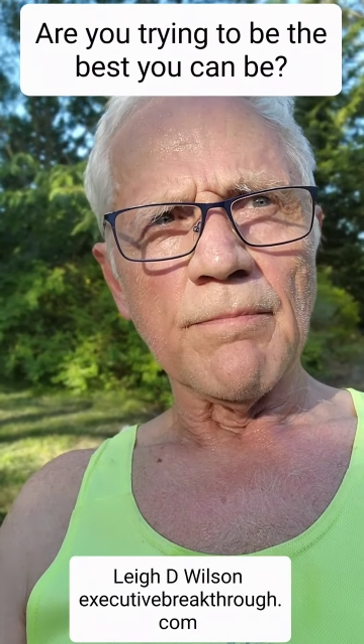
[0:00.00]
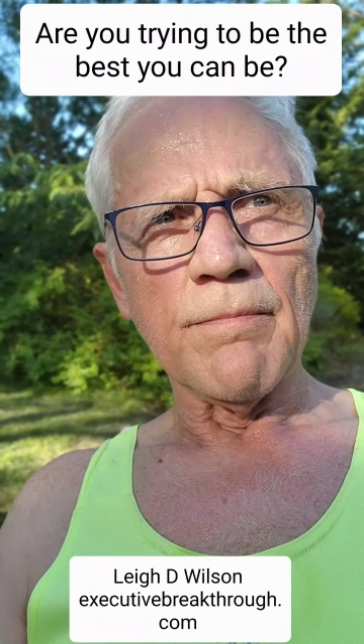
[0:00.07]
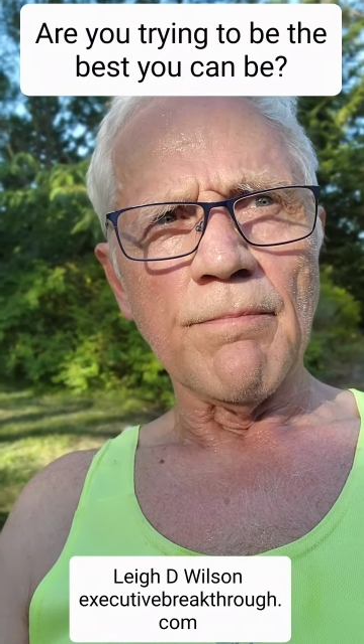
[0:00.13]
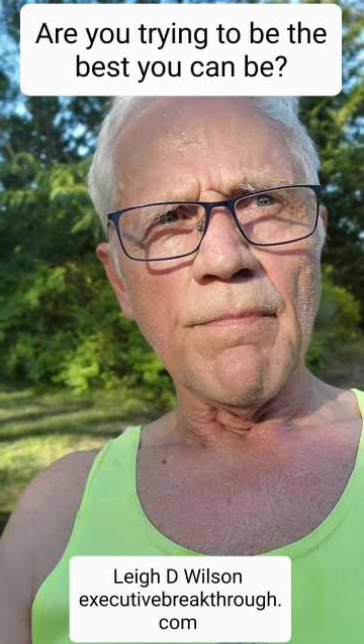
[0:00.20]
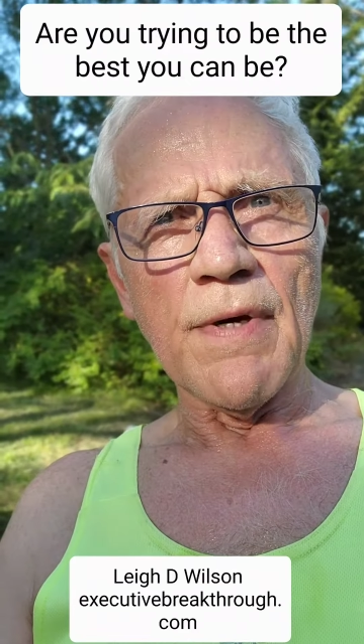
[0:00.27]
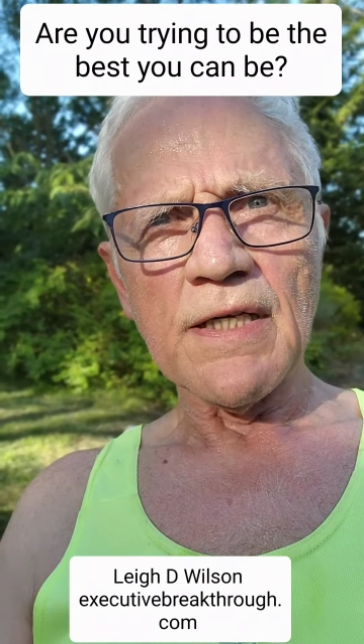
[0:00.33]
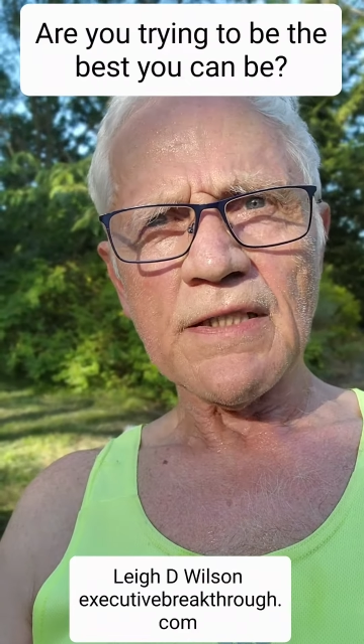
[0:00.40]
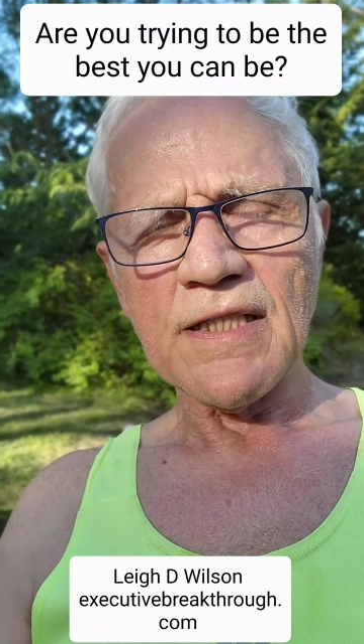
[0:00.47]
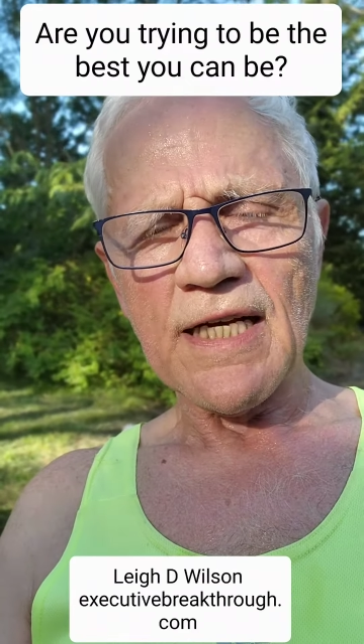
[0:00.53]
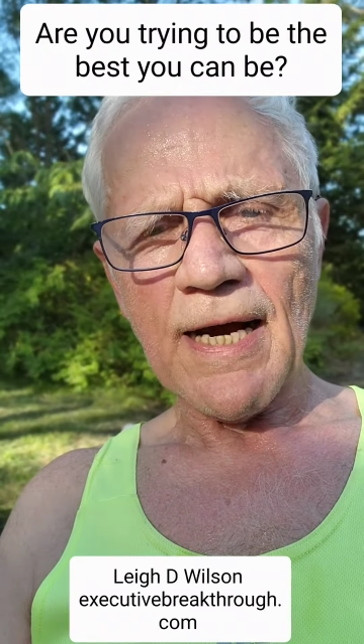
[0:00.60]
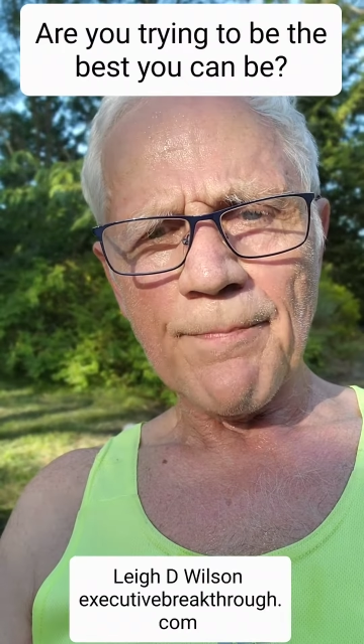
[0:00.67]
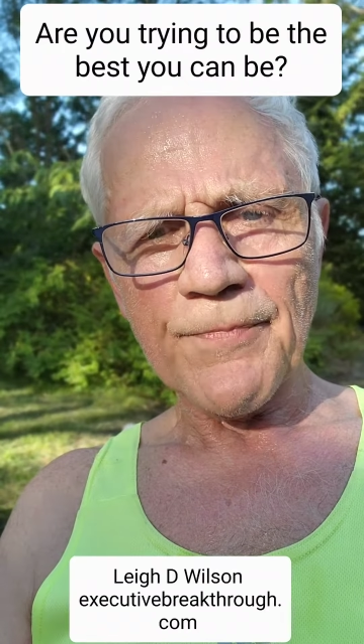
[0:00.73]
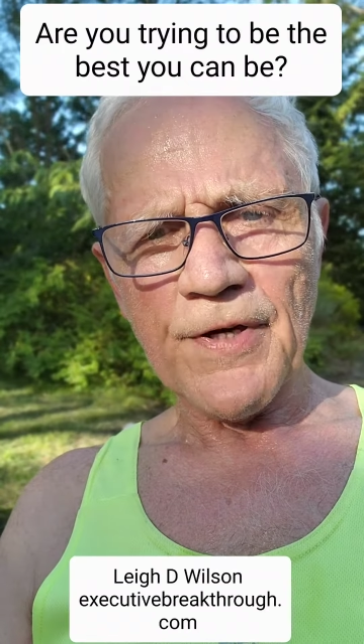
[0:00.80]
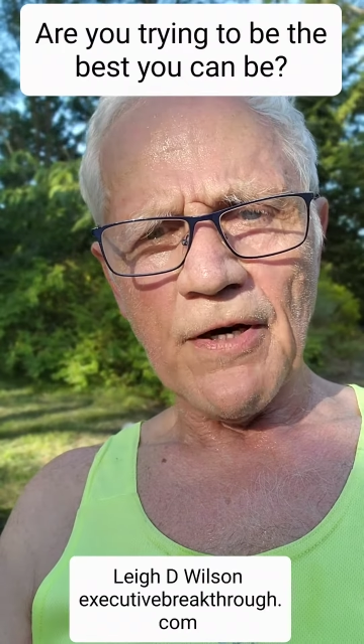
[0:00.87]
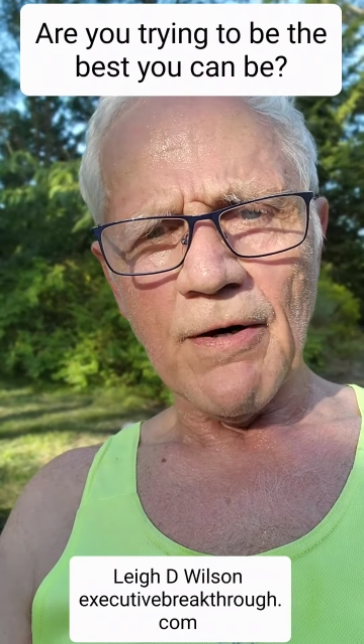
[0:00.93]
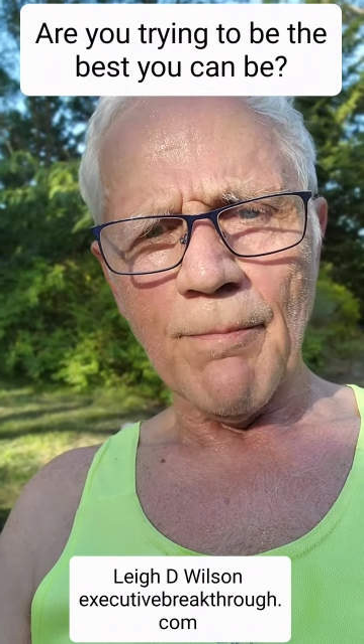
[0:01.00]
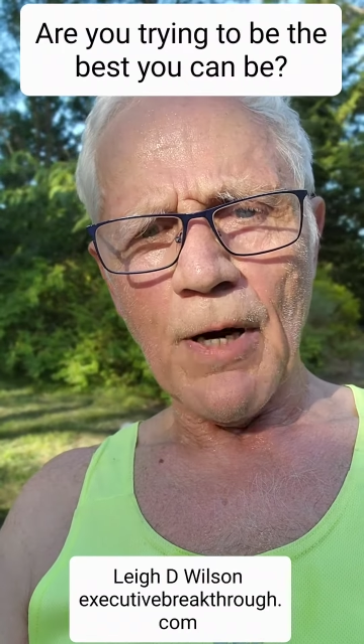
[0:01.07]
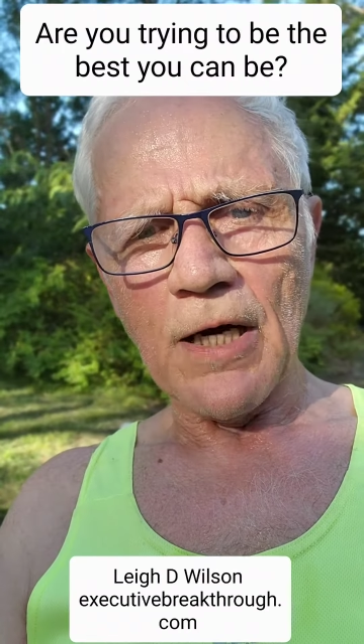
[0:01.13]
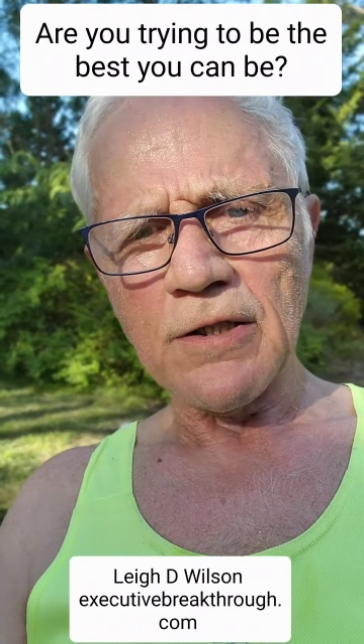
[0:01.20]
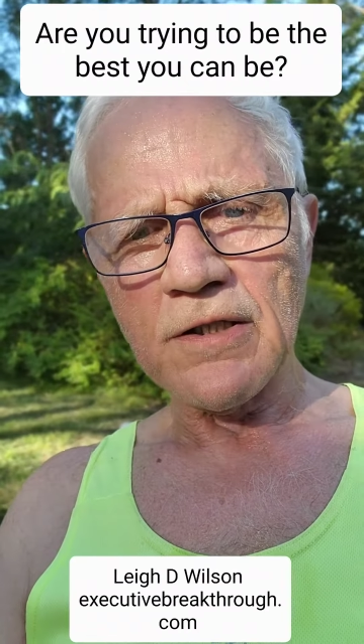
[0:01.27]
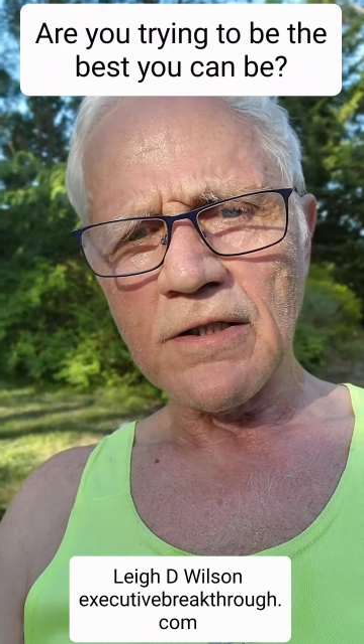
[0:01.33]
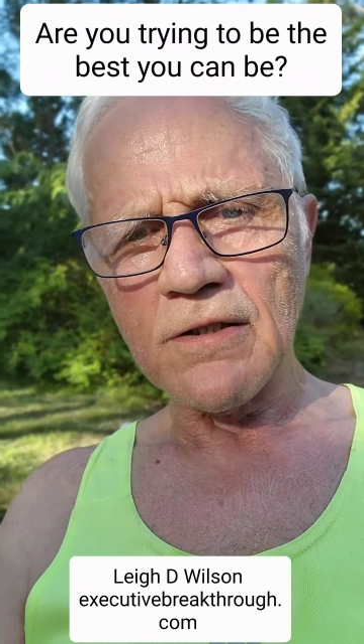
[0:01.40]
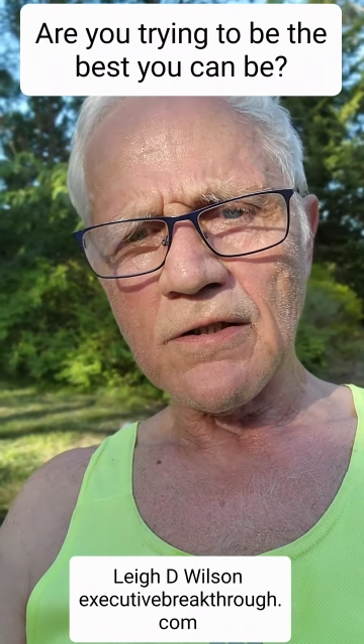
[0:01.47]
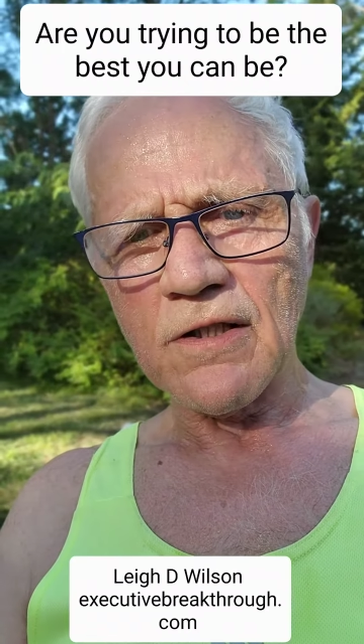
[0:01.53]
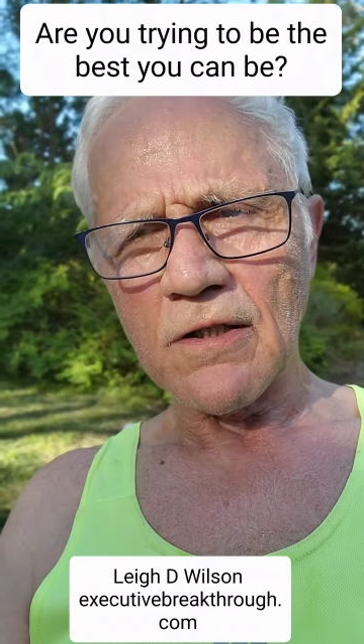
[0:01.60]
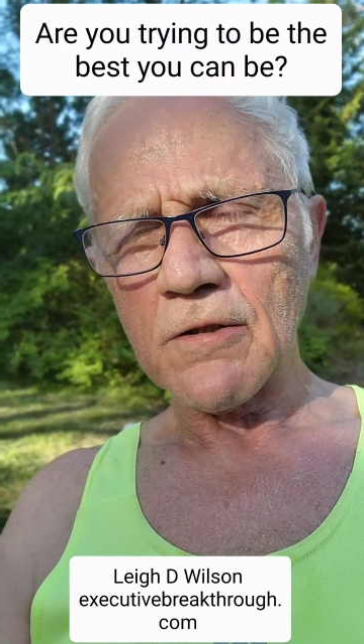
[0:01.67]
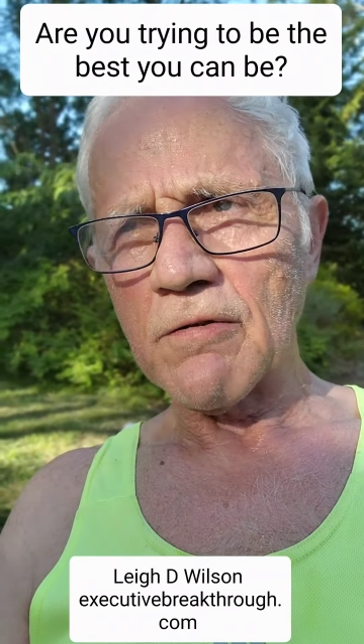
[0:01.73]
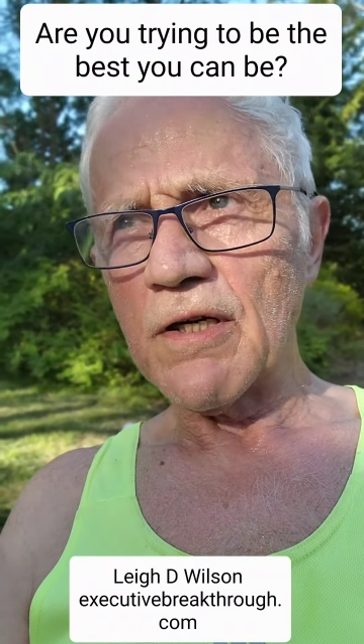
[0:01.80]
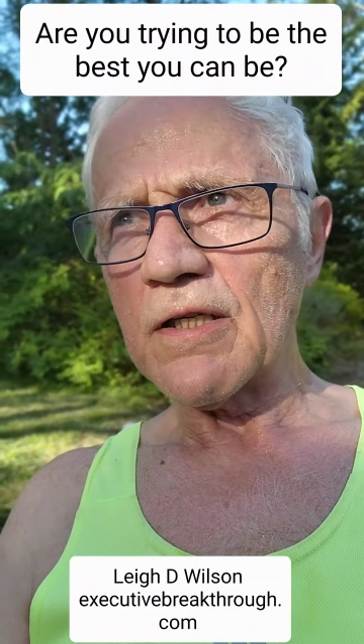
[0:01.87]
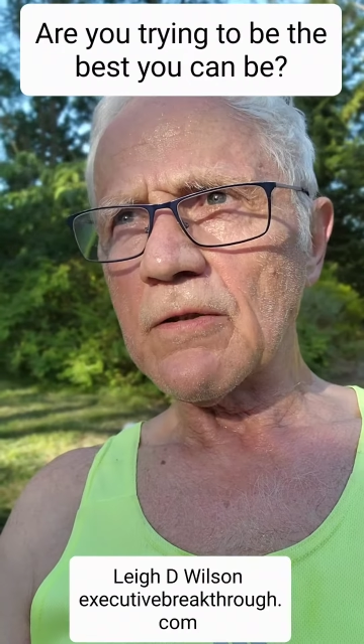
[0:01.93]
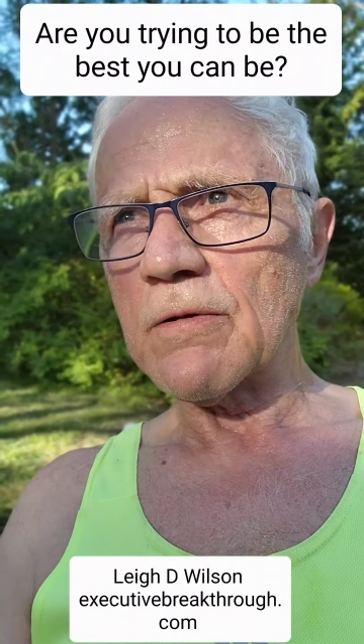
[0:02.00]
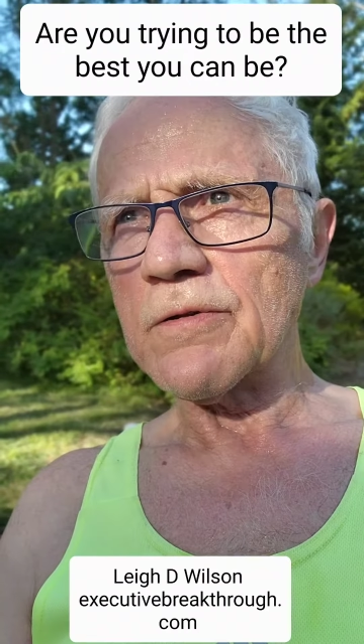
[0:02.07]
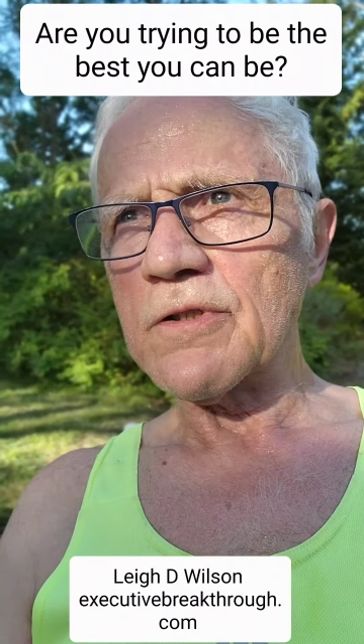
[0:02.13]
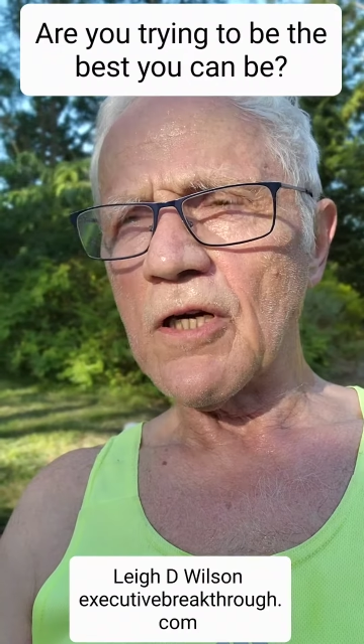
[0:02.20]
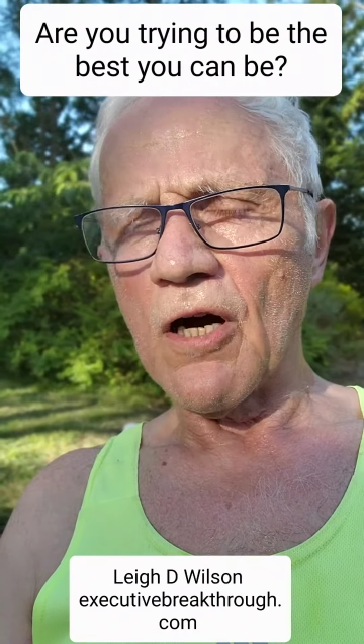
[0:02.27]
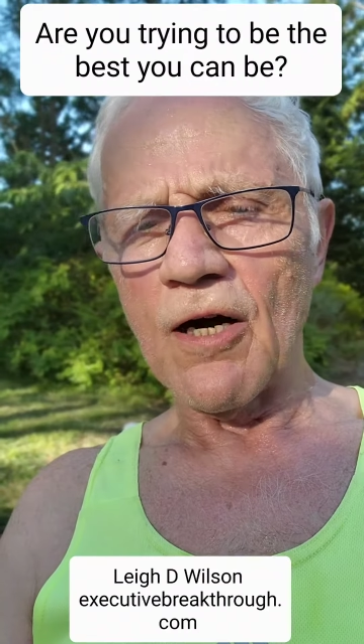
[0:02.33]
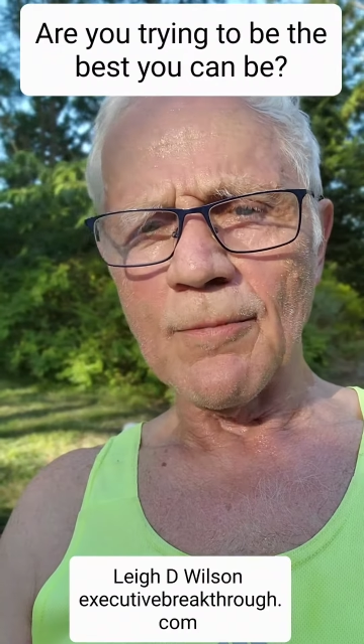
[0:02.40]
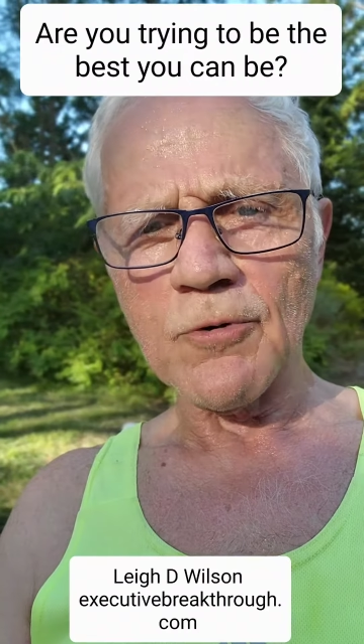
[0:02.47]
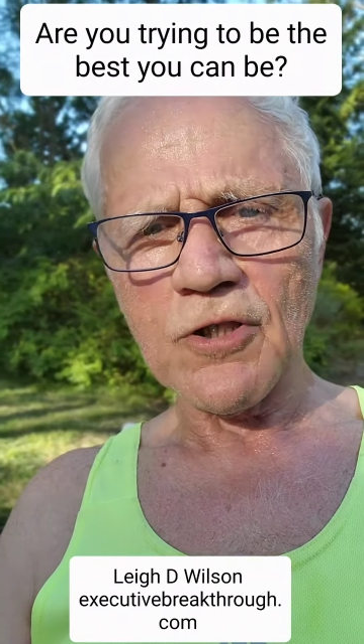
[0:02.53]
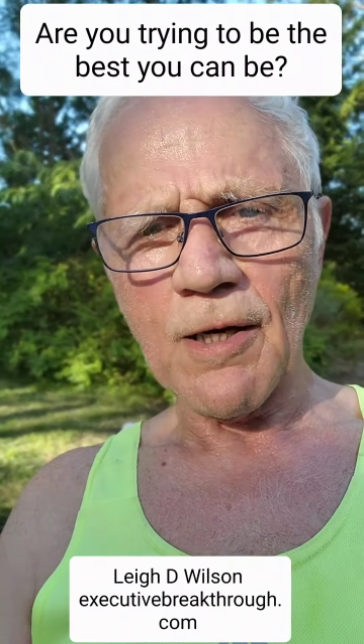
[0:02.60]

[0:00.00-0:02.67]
messing up their emotions at critical times,